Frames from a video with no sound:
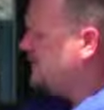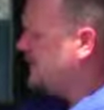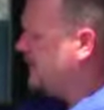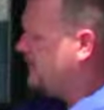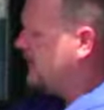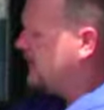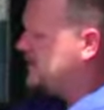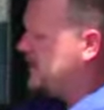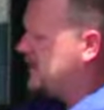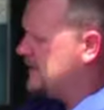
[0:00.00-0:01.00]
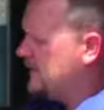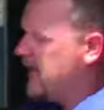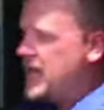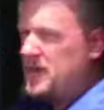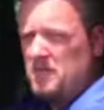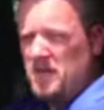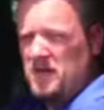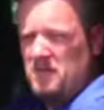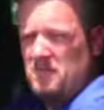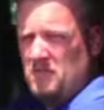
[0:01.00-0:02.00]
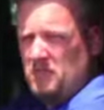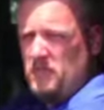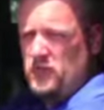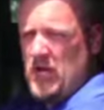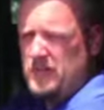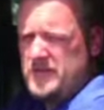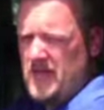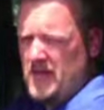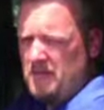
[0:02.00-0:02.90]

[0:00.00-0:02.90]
Everything looks like it's okay. Job is done.